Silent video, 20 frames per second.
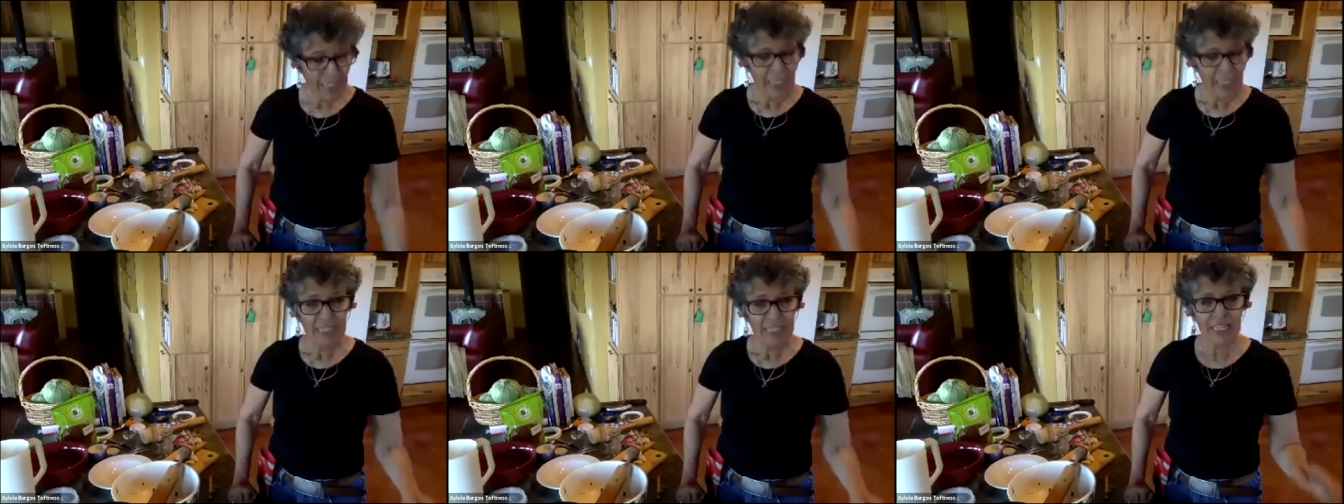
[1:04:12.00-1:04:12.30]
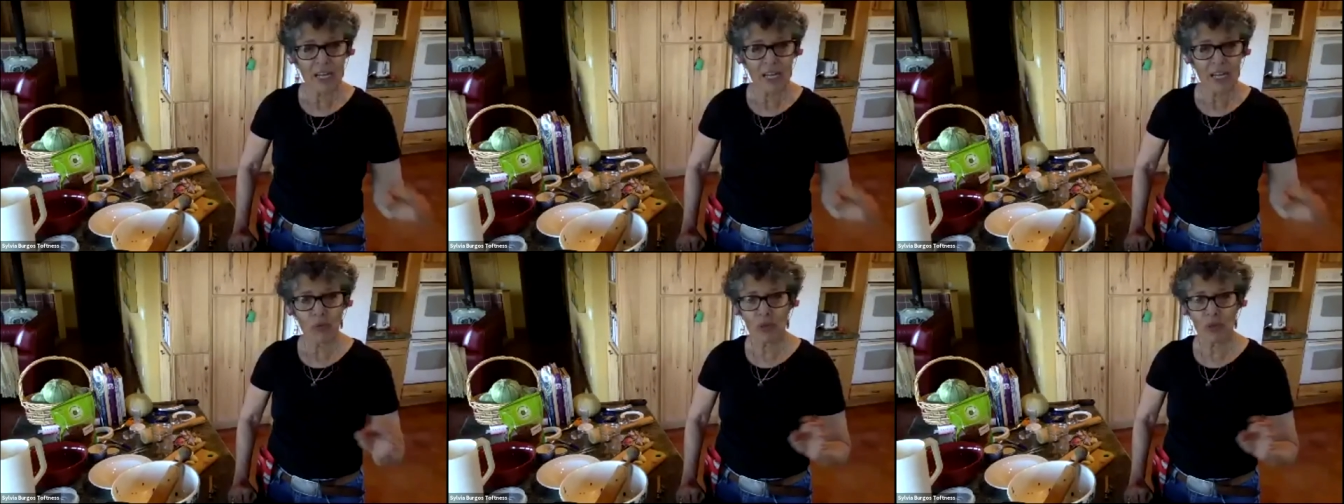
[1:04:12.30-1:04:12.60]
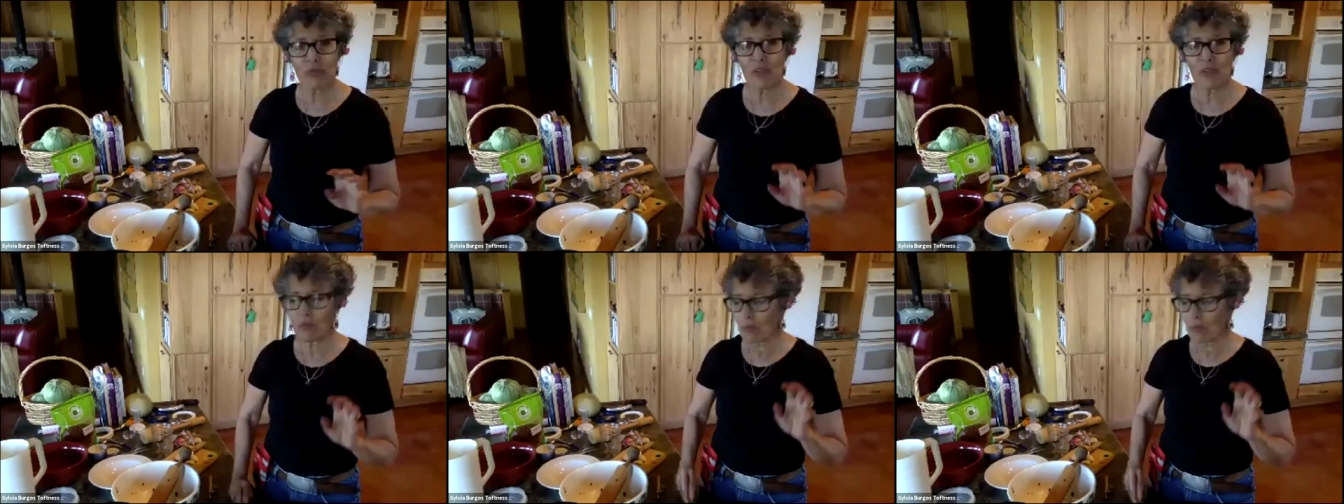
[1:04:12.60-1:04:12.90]
Now
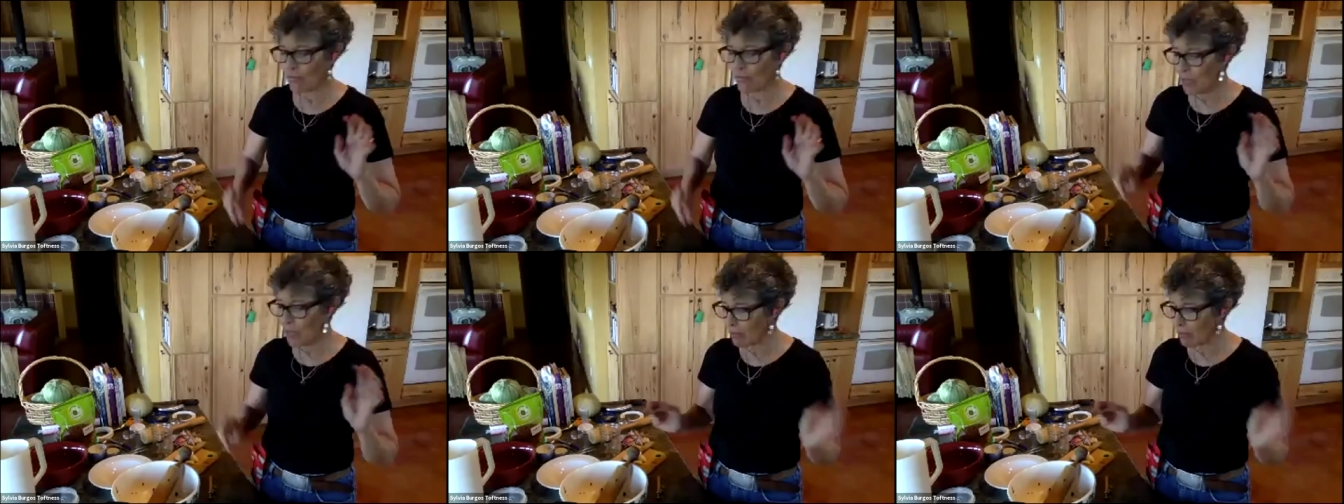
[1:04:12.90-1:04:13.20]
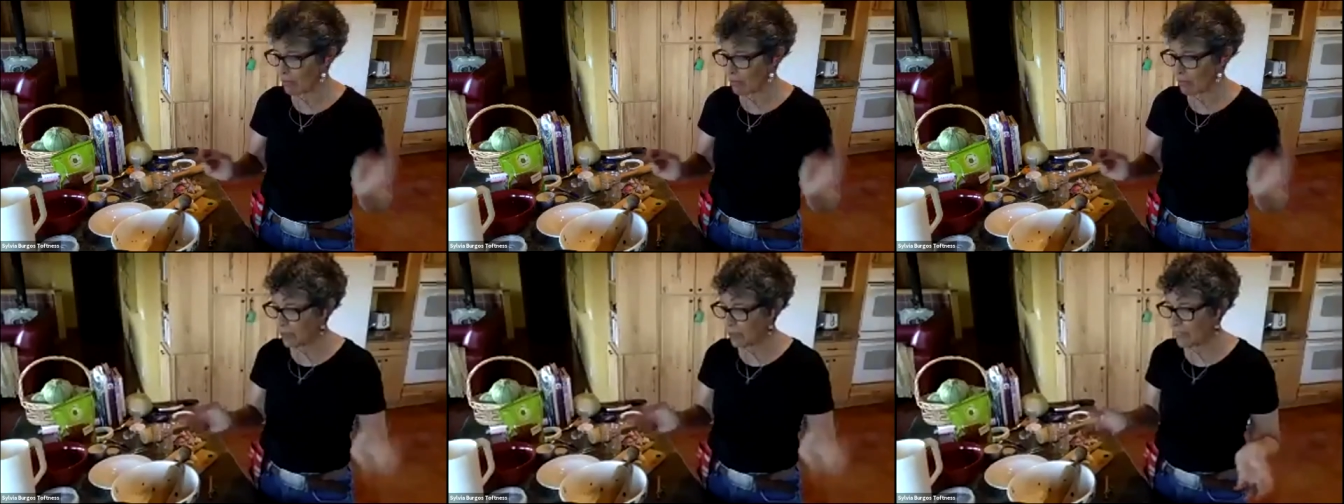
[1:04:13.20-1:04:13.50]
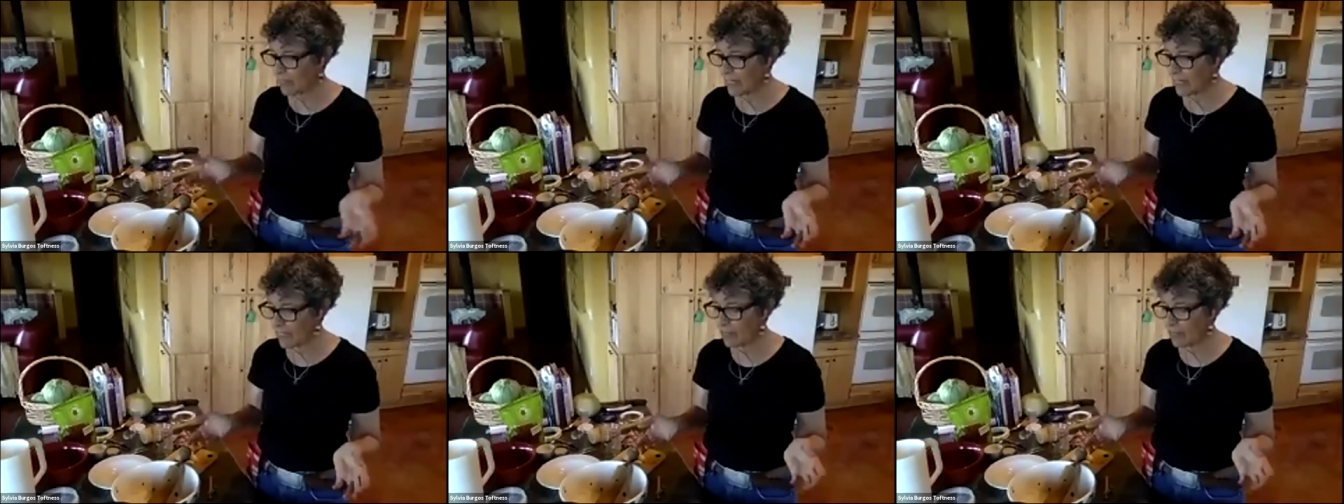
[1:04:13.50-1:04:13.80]
we've come to the end of our